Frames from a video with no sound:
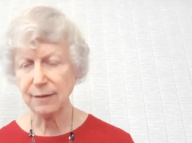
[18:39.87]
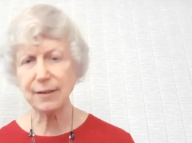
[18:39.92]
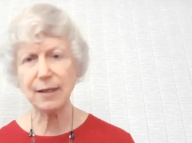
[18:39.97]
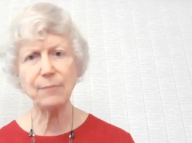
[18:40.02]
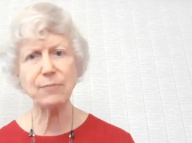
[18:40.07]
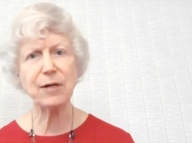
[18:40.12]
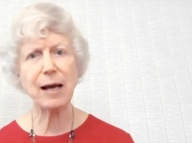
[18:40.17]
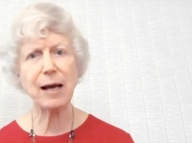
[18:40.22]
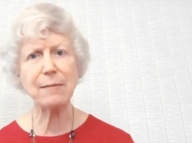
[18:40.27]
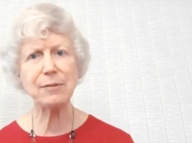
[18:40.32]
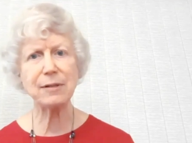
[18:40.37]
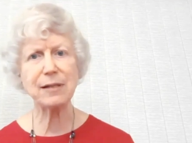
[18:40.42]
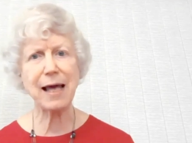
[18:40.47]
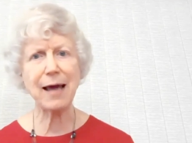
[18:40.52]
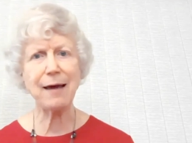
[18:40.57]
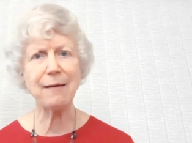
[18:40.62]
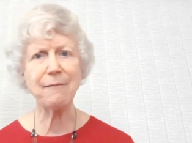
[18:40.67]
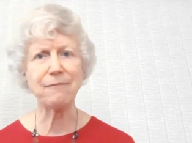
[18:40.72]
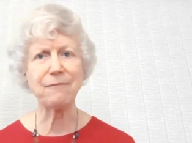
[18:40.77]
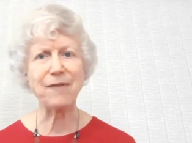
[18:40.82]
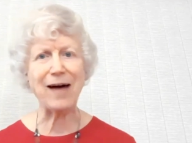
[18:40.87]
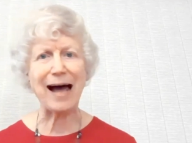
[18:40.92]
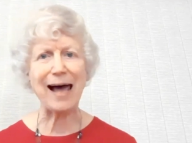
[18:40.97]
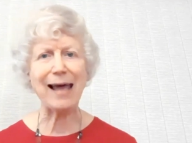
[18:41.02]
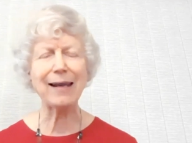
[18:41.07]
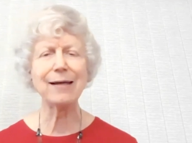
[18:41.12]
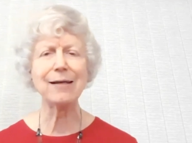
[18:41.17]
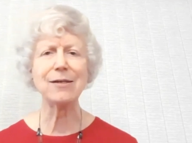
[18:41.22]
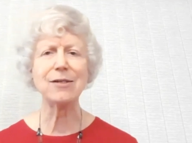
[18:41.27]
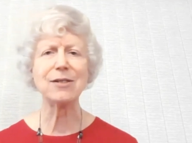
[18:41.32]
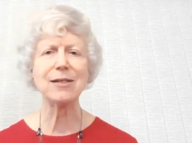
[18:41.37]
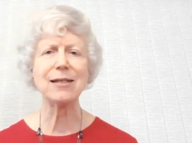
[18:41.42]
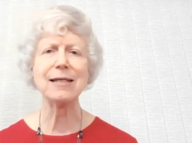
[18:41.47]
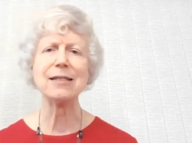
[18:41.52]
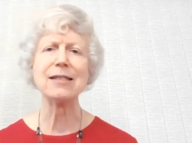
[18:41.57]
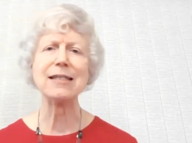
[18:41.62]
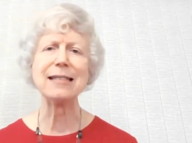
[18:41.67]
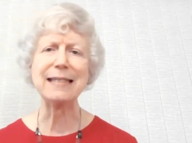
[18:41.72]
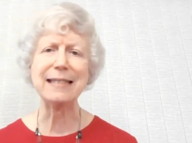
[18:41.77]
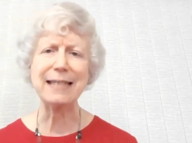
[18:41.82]
Sometimes that violence
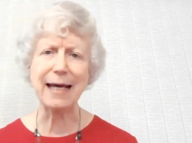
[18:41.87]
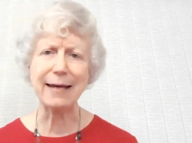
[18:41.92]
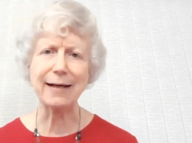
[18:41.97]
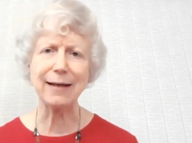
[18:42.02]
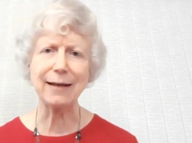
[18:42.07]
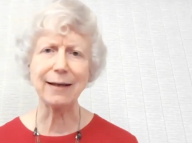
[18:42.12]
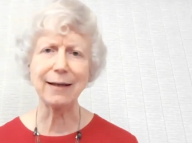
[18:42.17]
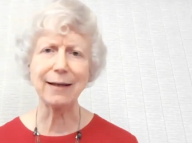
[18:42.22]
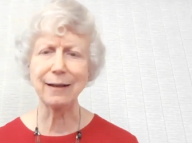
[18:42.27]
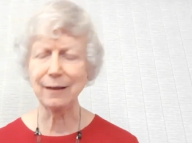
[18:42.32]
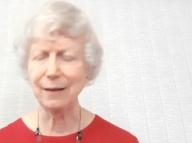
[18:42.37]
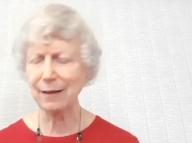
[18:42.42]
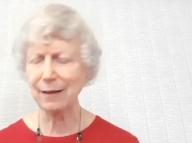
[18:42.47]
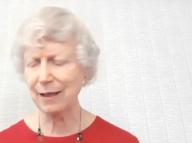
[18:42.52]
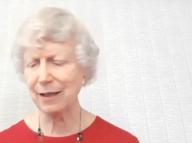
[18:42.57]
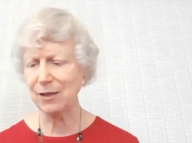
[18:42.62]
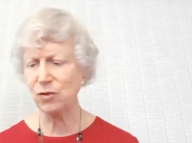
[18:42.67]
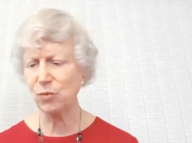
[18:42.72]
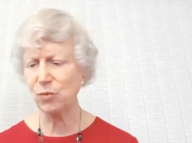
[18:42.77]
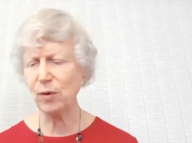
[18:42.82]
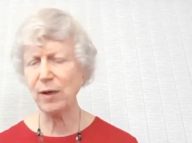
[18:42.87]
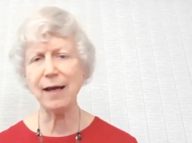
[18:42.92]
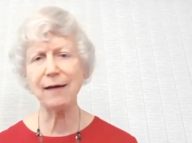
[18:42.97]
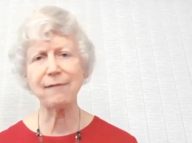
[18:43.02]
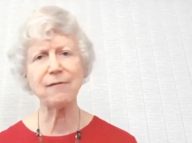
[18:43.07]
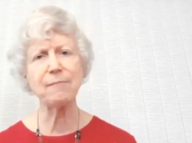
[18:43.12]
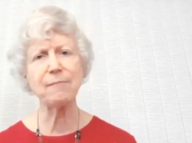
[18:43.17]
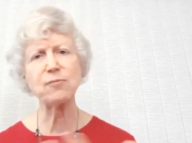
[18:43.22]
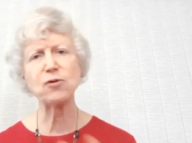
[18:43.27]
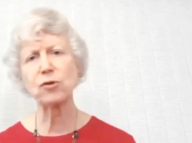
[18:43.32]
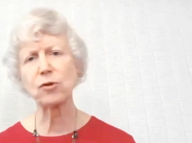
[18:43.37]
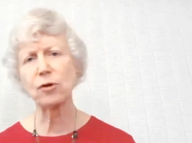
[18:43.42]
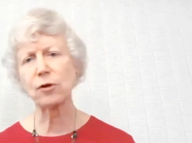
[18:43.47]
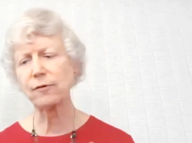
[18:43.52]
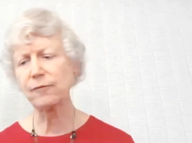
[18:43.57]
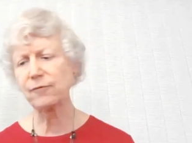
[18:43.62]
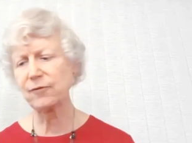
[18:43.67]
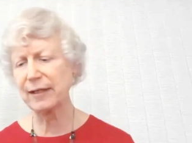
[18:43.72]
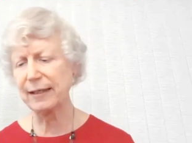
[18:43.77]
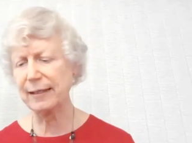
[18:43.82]
is deadly, as we have
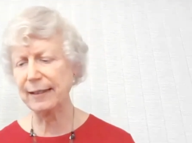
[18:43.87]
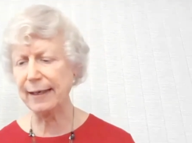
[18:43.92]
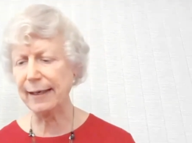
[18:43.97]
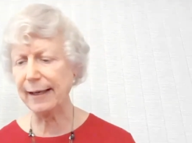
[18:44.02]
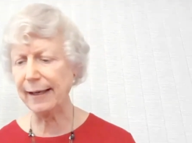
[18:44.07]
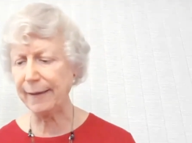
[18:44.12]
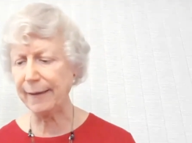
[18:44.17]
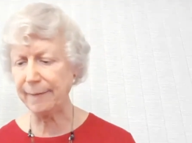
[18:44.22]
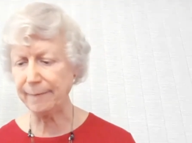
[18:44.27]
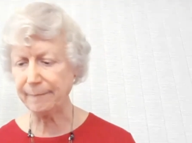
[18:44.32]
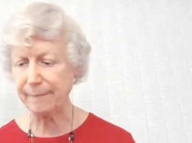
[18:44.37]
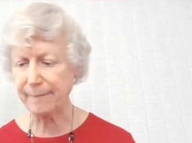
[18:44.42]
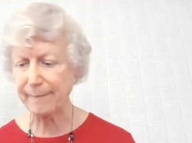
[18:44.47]
observed today.